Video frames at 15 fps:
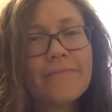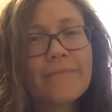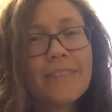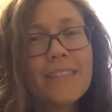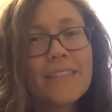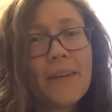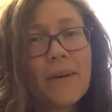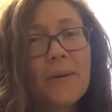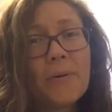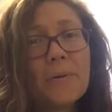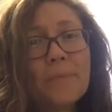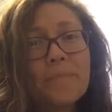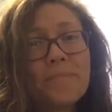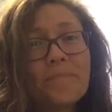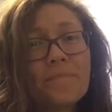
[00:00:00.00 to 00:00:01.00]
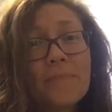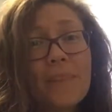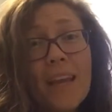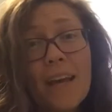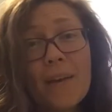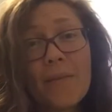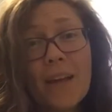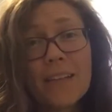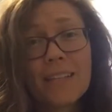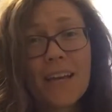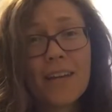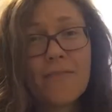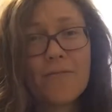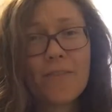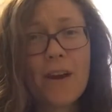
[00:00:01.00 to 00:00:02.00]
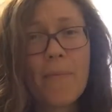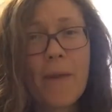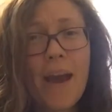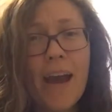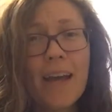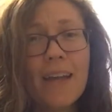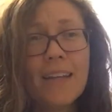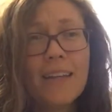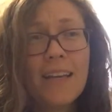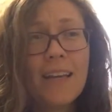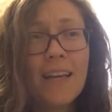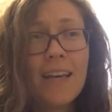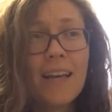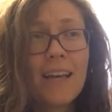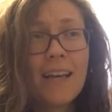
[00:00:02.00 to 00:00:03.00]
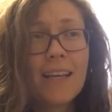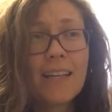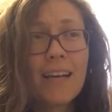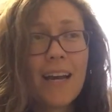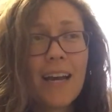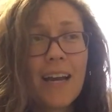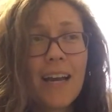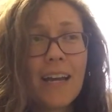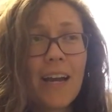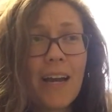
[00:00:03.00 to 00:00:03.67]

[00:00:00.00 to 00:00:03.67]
So yeah, that's kind of where I'm at.